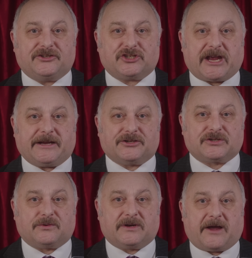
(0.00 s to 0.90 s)
change
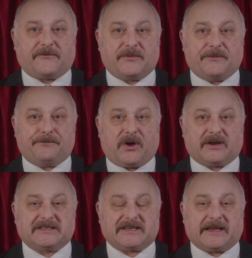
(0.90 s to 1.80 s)
to a government
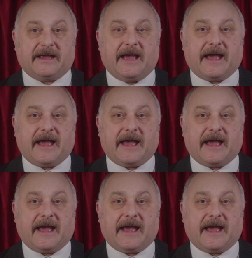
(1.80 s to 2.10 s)
policy,